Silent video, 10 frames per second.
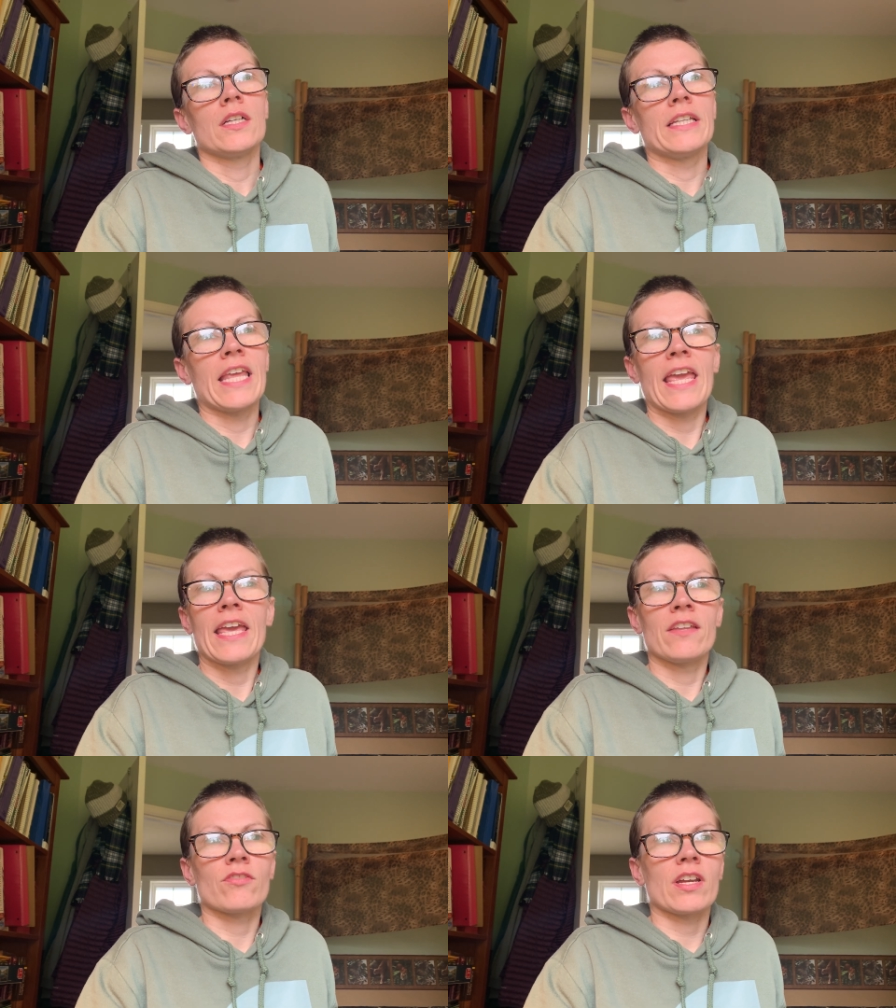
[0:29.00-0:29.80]
in
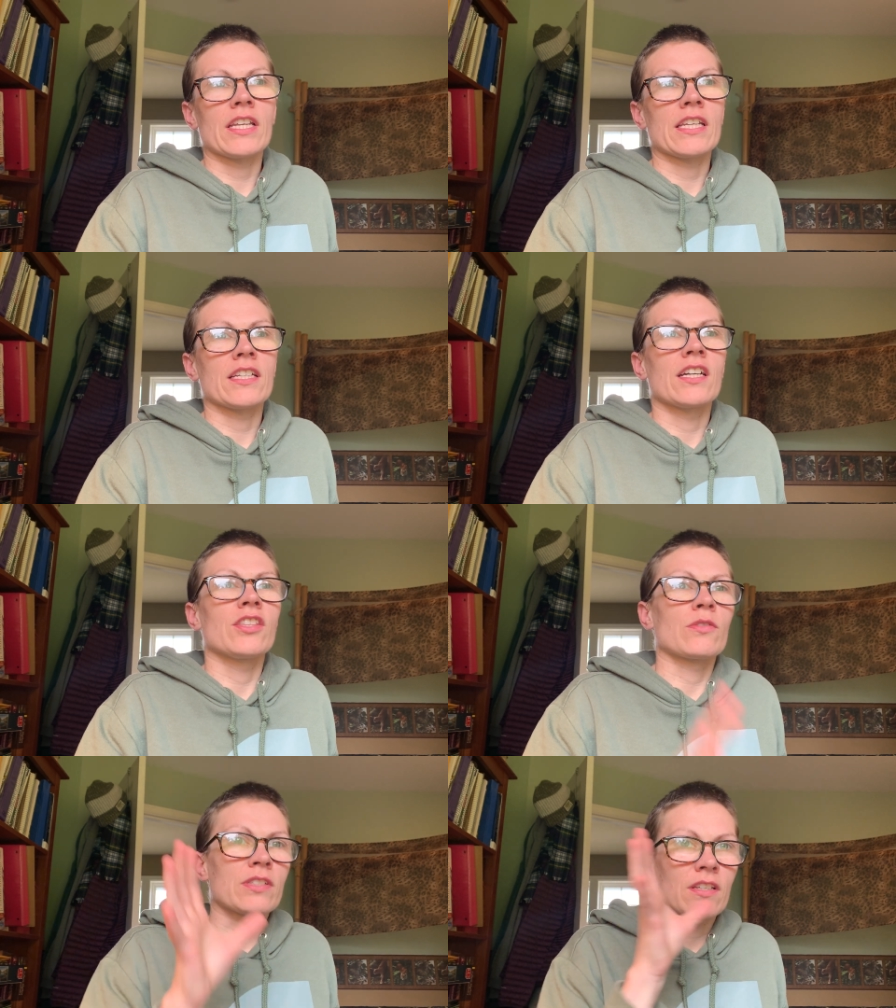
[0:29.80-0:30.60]
handwriting.
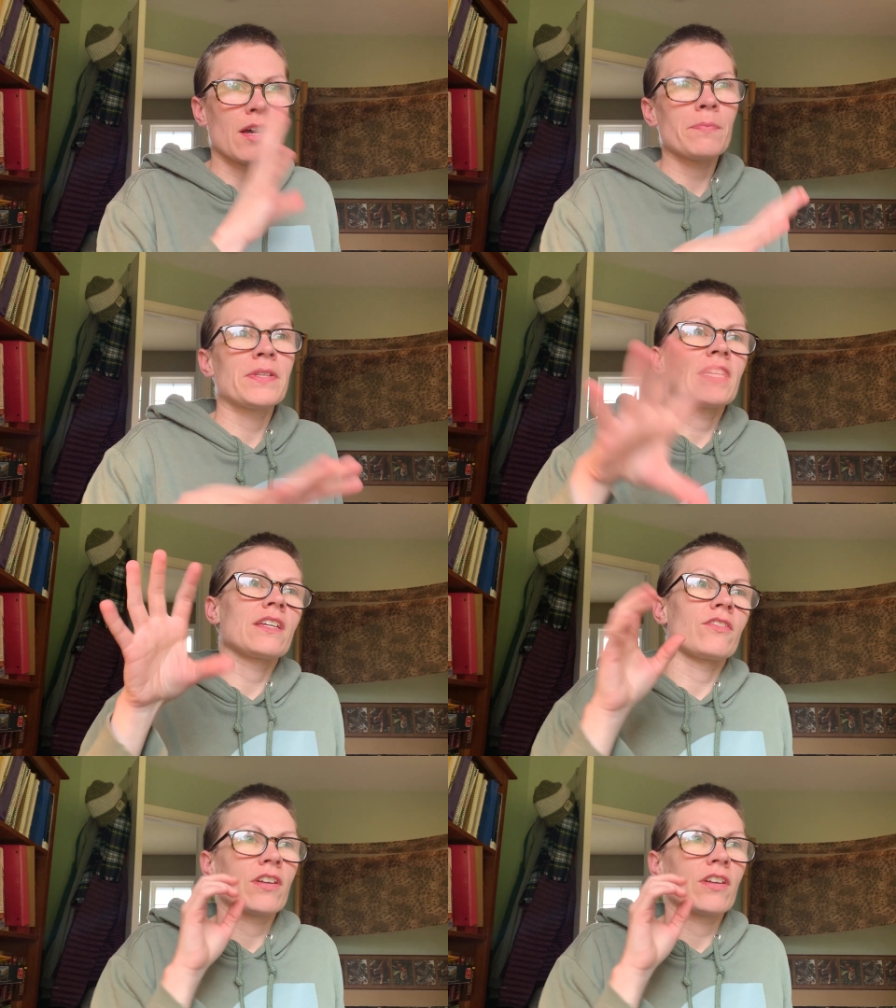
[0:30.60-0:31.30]
There was an uptick